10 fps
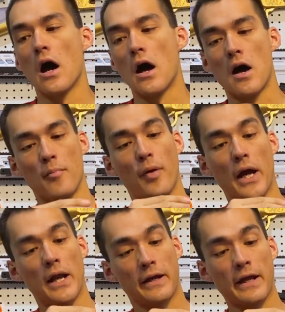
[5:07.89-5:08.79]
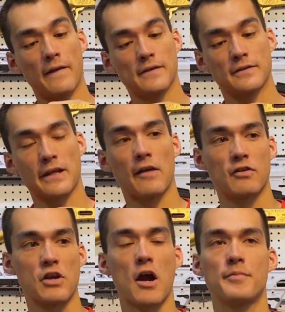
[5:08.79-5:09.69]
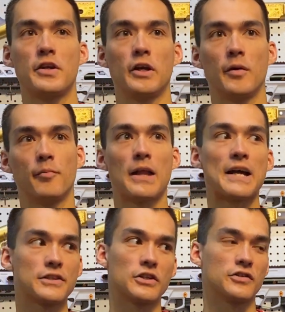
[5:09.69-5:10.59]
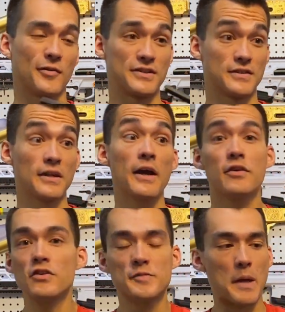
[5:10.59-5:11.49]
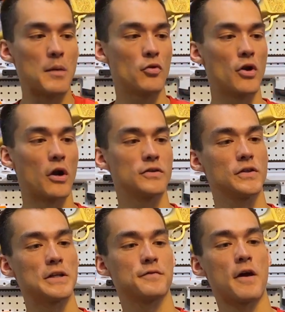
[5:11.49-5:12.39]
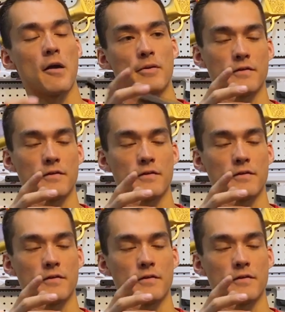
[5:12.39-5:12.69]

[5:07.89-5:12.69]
But again, this is kind of a top tier blaster, so it's designed to use bamboo darts, so that's fine.